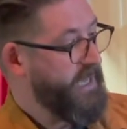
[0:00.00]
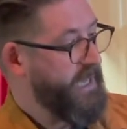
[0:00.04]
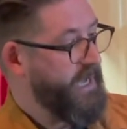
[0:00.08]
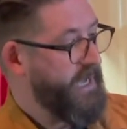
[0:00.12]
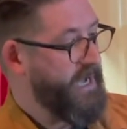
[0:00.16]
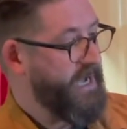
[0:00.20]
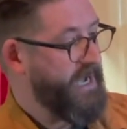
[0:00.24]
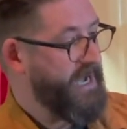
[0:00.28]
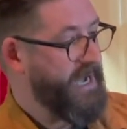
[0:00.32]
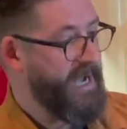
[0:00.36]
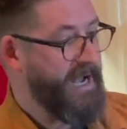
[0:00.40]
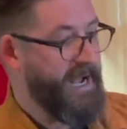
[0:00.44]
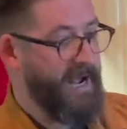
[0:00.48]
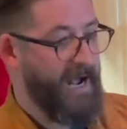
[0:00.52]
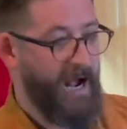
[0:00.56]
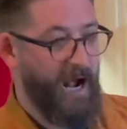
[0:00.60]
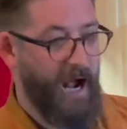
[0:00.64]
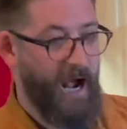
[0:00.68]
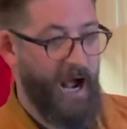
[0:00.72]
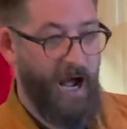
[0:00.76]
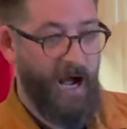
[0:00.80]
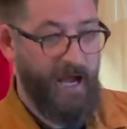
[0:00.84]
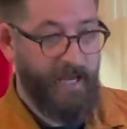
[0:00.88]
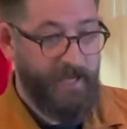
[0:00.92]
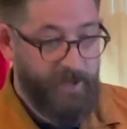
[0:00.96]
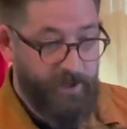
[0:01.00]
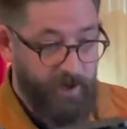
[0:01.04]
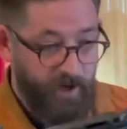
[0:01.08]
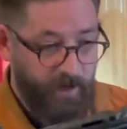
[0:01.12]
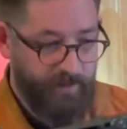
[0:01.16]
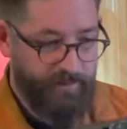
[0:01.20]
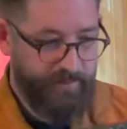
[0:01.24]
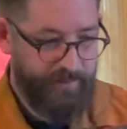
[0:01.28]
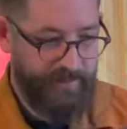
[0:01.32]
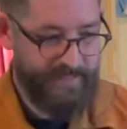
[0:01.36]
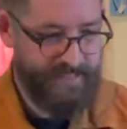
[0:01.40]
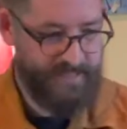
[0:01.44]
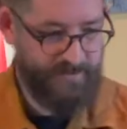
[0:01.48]
I
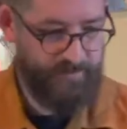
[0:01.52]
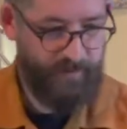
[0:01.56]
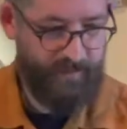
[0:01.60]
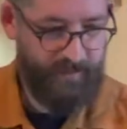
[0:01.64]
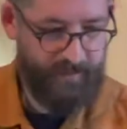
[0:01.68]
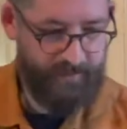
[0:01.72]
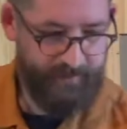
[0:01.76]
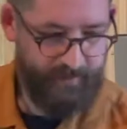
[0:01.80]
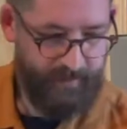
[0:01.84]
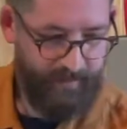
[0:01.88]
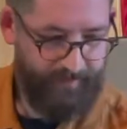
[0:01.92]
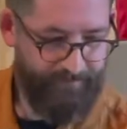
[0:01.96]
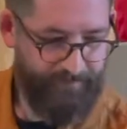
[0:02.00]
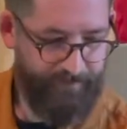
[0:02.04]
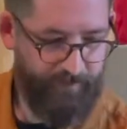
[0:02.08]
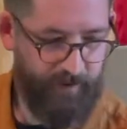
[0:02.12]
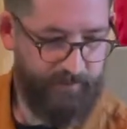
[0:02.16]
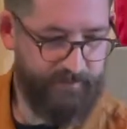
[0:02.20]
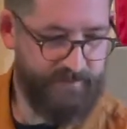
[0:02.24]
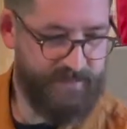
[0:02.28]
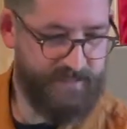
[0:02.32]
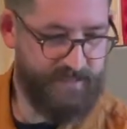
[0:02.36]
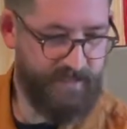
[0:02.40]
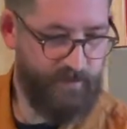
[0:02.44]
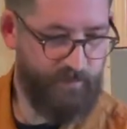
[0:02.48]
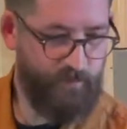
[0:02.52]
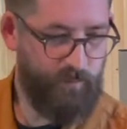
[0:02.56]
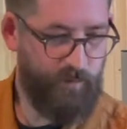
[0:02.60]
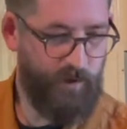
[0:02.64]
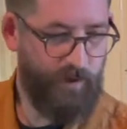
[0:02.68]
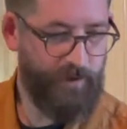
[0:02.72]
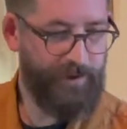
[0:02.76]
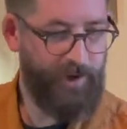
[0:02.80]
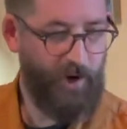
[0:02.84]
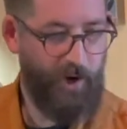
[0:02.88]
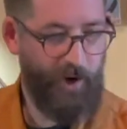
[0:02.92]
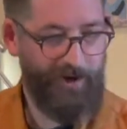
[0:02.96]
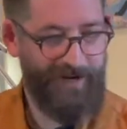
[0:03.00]
got this one from
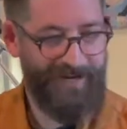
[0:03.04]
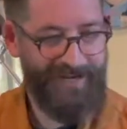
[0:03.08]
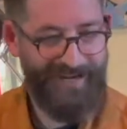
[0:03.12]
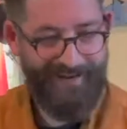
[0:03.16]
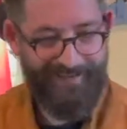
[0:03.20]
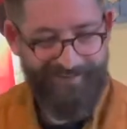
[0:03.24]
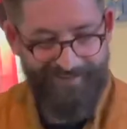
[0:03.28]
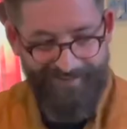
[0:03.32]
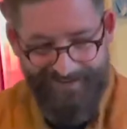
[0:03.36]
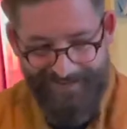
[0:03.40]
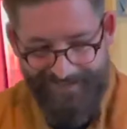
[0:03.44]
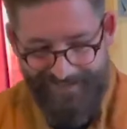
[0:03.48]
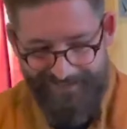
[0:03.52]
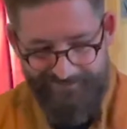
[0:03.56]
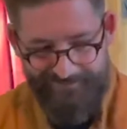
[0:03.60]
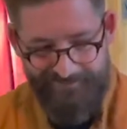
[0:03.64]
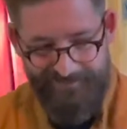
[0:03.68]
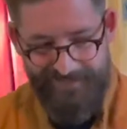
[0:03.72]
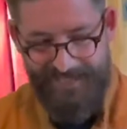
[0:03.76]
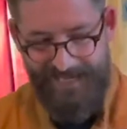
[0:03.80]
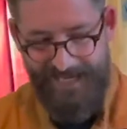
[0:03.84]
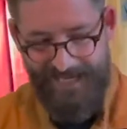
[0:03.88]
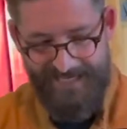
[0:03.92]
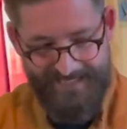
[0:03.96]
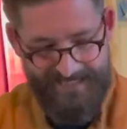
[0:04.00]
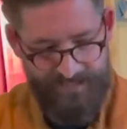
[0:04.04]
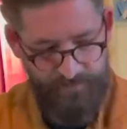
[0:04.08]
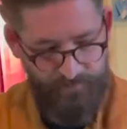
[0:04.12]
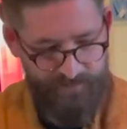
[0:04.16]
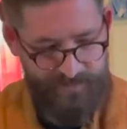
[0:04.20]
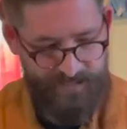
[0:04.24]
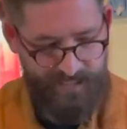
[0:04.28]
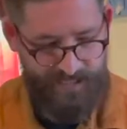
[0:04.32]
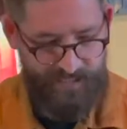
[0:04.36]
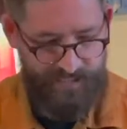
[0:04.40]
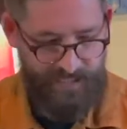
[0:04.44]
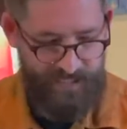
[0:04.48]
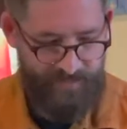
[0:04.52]
someone online. Yes, it
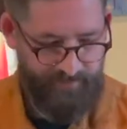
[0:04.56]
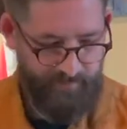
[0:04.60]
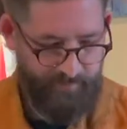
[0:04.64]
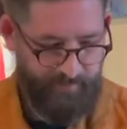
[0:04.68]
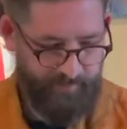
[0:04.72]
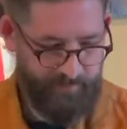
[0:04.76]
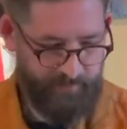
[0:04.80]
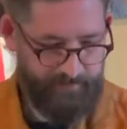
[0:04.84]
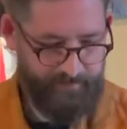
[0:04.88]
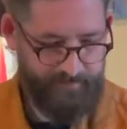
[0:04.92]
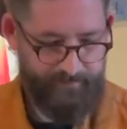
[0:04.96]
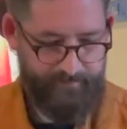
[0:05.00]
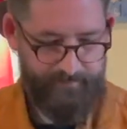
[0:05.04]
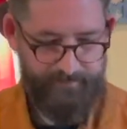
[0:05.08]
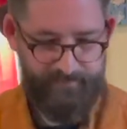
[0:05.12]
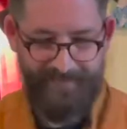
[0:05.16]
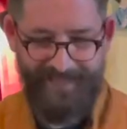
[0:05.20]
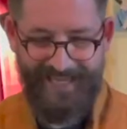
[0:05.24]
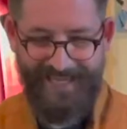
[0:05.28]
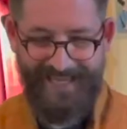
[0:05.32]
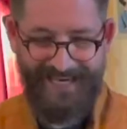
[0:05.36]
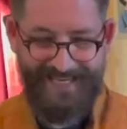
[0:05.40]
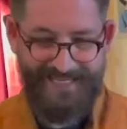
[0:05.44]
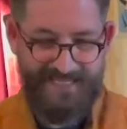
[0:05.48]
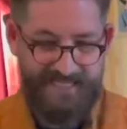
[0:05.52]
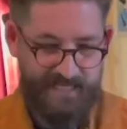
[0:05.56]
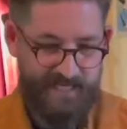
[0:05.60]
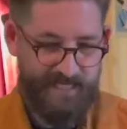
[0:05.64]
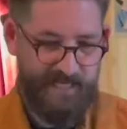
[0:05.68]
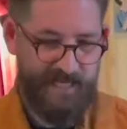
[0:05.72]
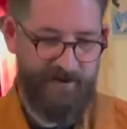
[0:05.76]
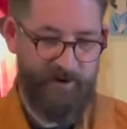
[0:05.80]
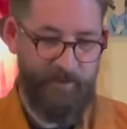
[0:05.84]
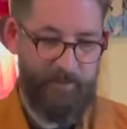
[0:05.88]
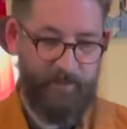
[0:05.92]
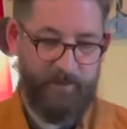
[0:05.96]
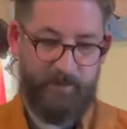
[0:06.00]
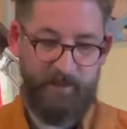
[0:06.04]
was clearable. It is
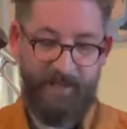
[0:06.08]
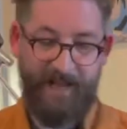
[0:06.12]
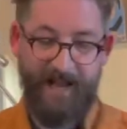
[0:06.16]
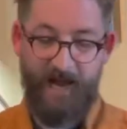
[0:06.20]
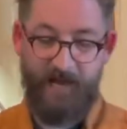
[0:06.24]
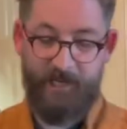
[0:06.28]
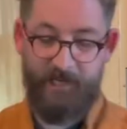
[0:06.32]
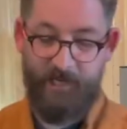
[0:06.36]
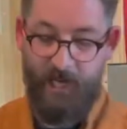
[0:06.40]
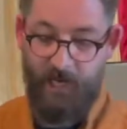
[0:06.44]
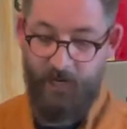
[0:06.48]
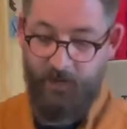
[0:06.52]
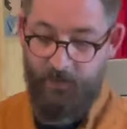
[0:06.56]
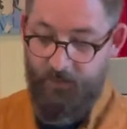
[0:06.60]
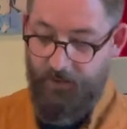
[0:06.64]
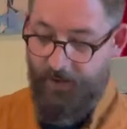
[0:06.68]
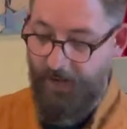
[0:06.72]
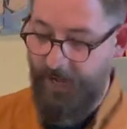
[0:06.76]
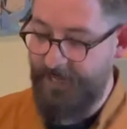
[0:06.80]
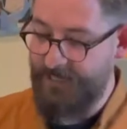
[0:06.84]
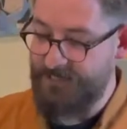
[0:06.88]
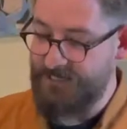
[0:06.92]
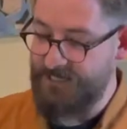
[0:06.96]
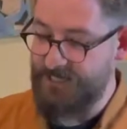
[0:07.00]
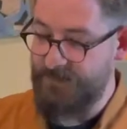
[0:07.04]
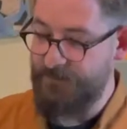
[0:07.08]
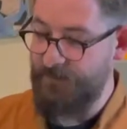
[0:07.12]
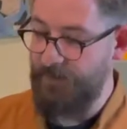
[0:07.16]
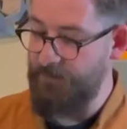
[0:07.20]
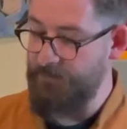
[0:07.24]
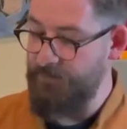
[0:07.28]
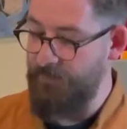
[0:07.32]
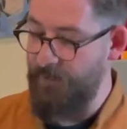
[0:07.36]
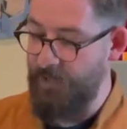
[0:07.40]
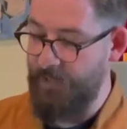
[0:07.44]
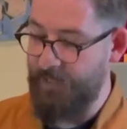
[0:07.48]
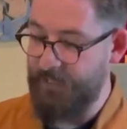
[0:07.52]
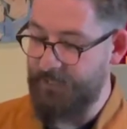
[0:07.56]
clearable. I know some of
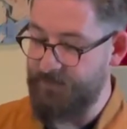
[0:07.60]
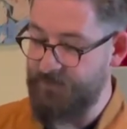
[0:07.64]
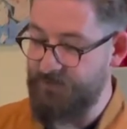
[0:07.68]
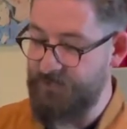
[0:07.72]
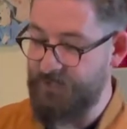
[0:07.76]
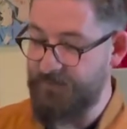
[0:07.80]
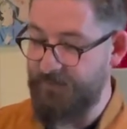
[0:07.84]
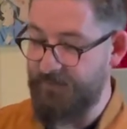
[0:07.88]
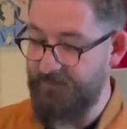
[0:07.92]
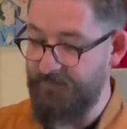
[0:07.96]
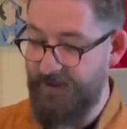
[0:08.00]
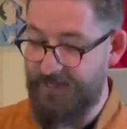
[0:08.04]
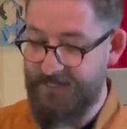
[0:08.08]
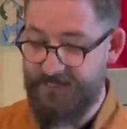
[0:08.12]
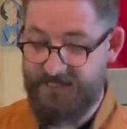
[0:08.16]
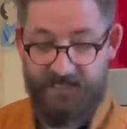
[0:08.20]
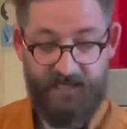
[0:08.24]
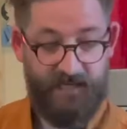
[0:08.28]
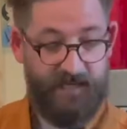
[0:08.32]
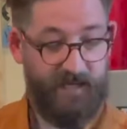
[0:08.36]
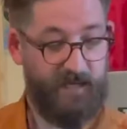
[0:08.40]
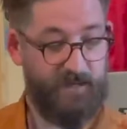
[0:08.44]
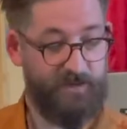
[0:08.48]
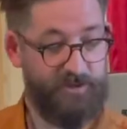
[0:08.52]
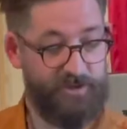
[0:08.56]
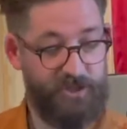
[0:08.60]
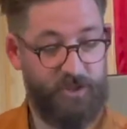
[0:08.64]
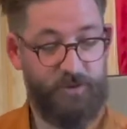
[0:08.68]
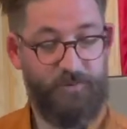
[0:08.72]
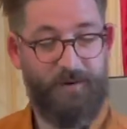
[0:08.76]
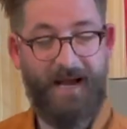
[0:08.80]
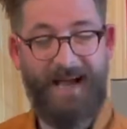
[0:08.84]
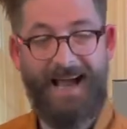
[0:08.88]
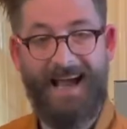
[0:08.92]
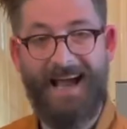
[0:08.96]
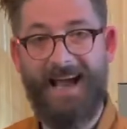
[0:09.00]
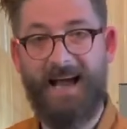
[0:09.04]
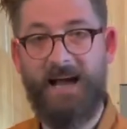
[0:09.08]
my trooper friends do
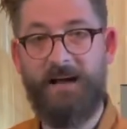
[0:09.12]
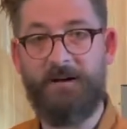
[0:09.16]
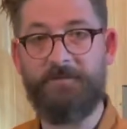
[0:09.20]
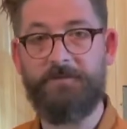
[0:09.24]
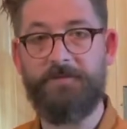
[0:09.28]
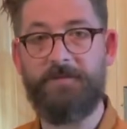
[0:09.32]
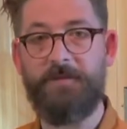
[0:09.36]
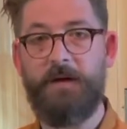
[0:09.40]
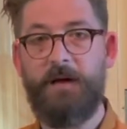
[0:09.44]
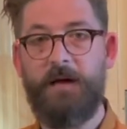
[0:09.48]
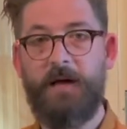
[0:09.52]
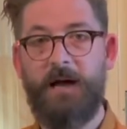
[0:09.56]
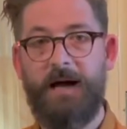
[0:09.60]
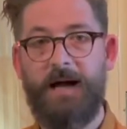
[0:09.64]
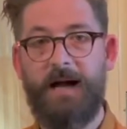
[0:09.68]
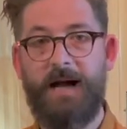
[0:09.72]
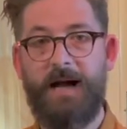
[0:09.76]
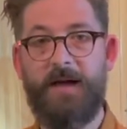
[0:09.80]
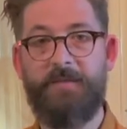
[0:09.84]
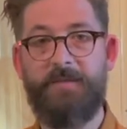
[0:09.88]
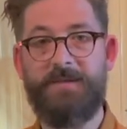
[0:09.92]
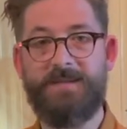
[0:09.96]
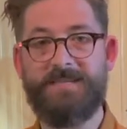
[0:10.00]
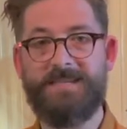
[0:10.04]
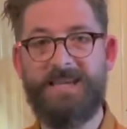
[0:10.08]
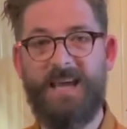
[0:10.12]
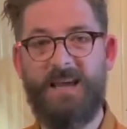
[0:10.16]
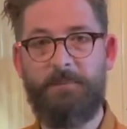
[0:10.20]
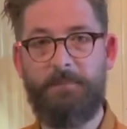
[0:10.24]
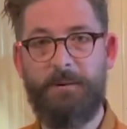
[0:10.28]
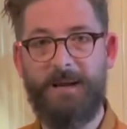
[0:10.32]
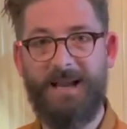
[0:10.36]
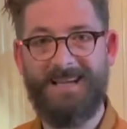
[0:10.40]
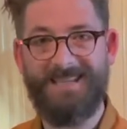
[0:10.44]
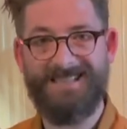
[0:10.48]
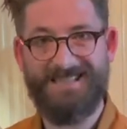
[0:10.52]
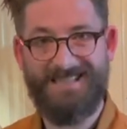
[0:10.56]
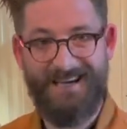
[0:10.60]
have the same
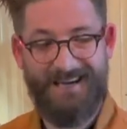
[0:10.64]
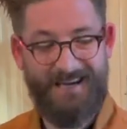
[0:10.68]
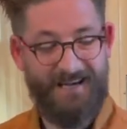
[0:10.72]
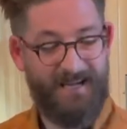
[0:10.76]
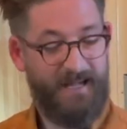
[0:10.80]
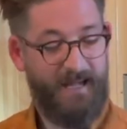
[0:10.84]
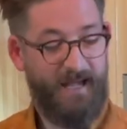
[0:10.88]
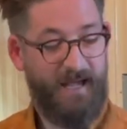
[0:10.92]
blaster.